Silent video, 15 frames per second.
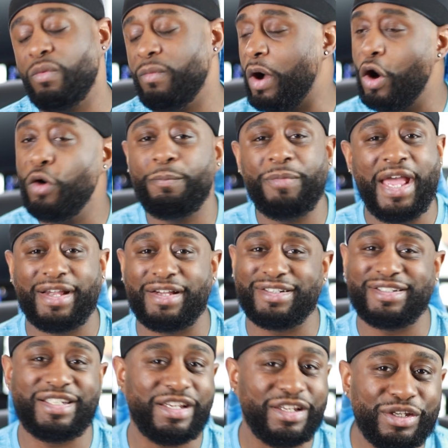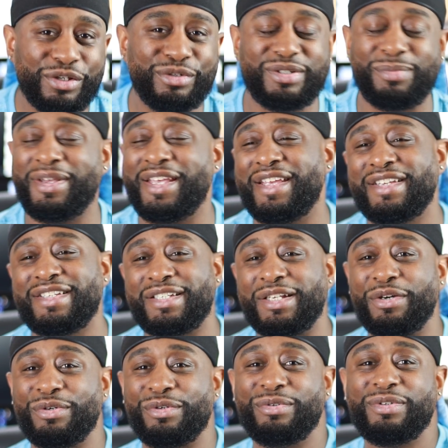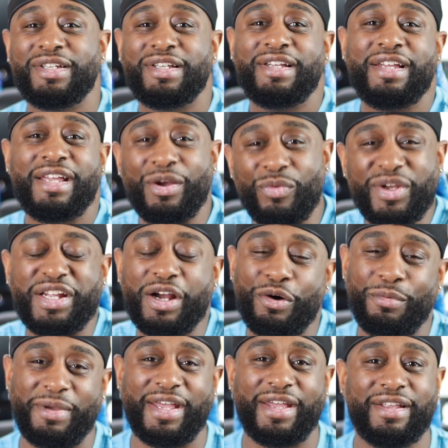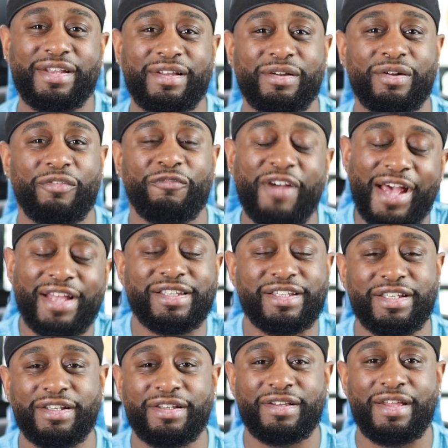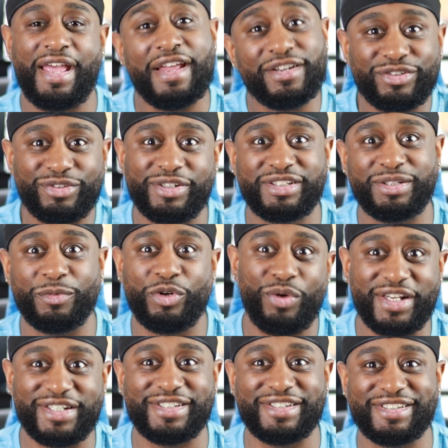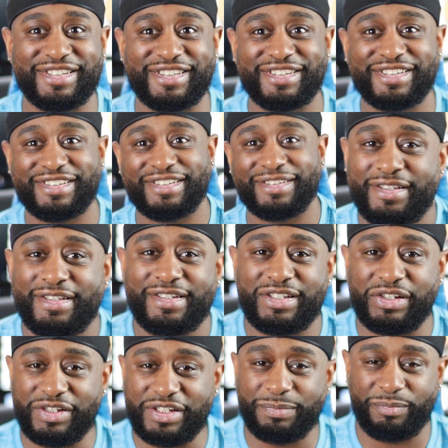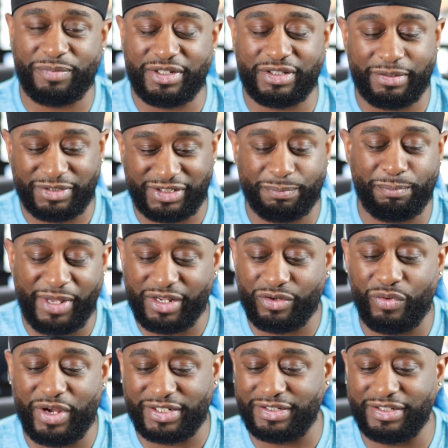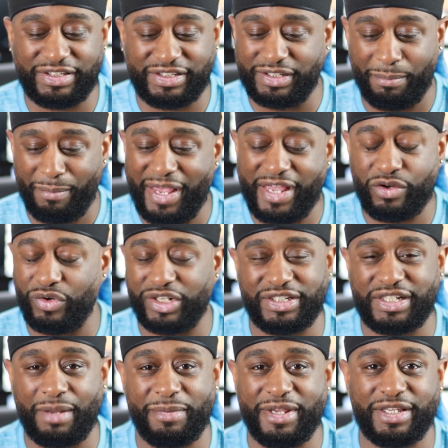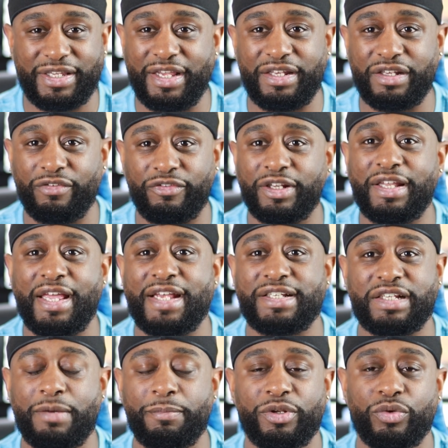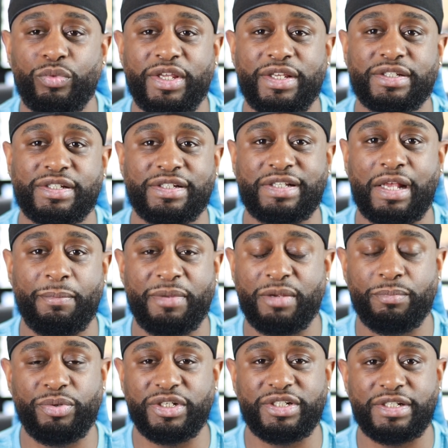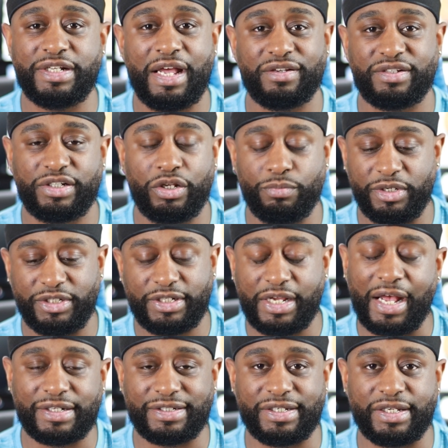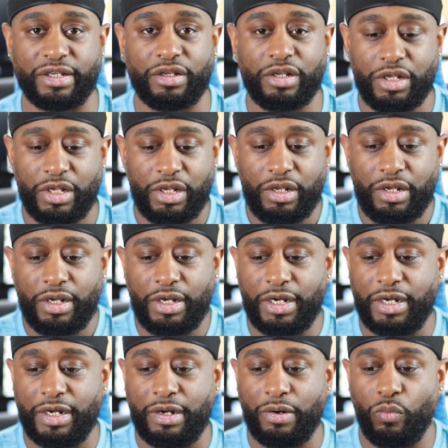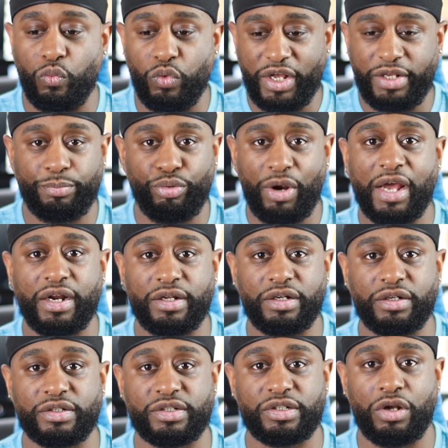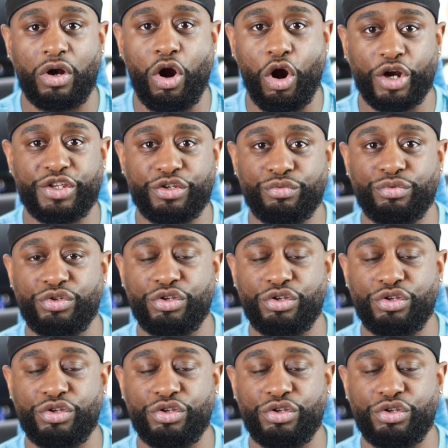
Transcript: Hope that continues, man. So here we go, man. Finally, answering some questions. So this big question, this is the main question I've been getting over the last couple of weeks since I've been pushing out so much content. What products are you